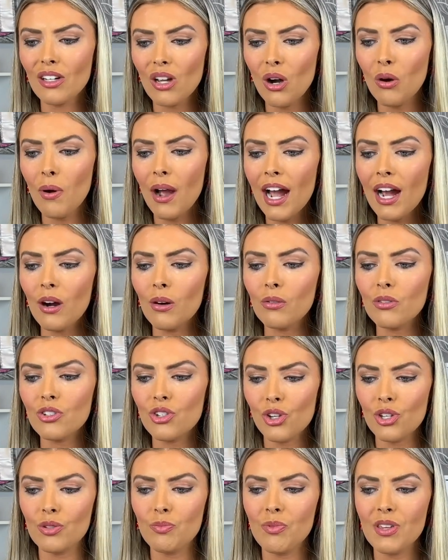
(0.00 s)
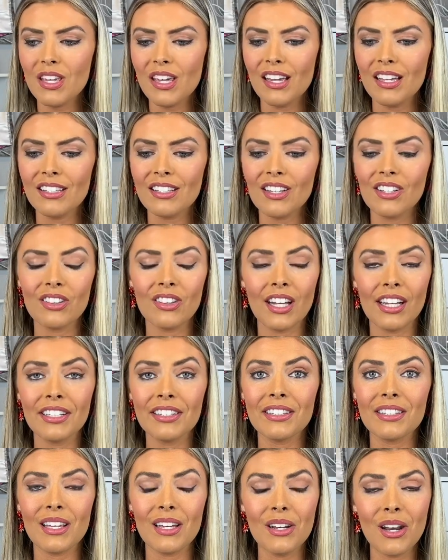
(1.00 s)
go out just because it
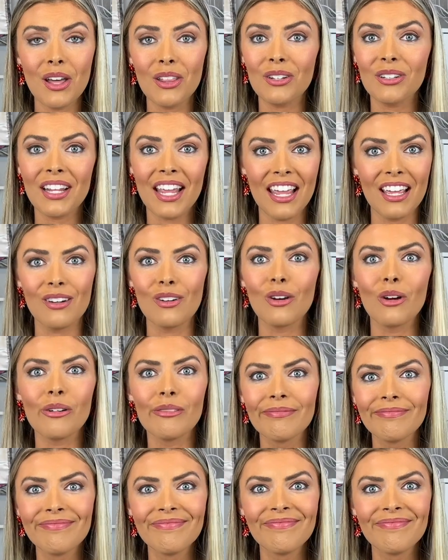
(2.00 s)
lights another candle.